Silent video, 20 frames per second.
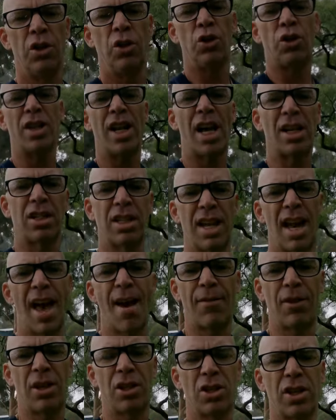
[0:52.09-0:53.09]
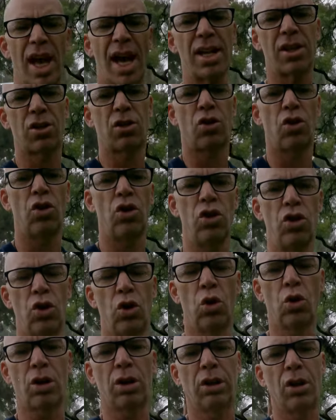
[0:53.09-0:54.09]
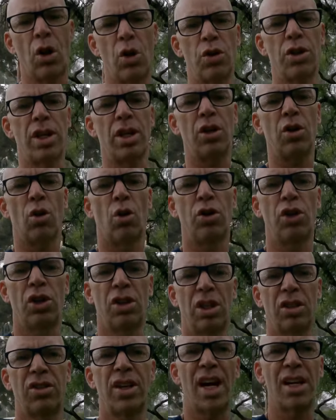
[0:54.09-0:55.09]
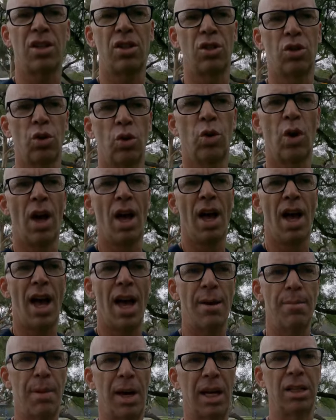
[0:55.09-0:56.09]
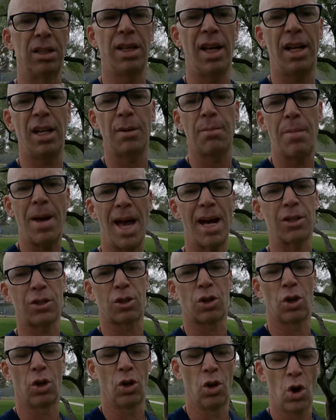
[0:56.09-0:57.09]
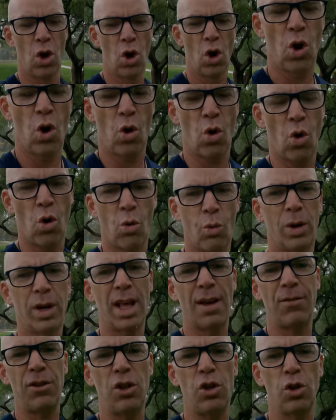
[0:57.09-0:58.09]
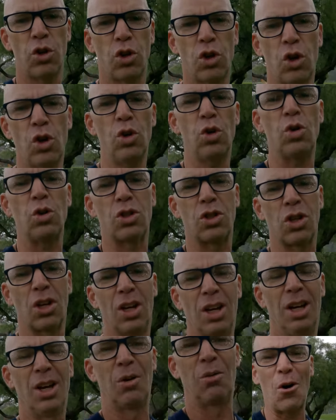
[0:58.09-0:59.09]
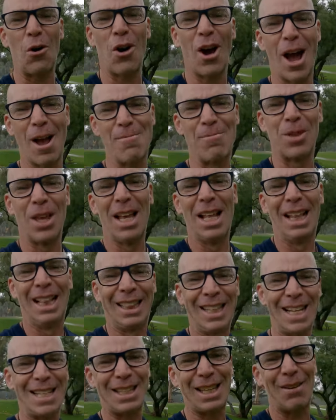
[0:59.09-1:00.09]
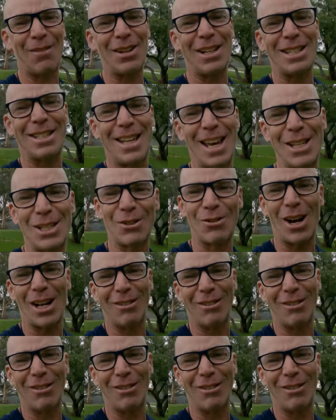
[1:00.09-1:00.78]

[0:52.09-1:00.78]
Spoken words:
You can actually have it attached to your clothing, or you can attach it to a magnetic mount, or whatever you choose. All right, let's give it a test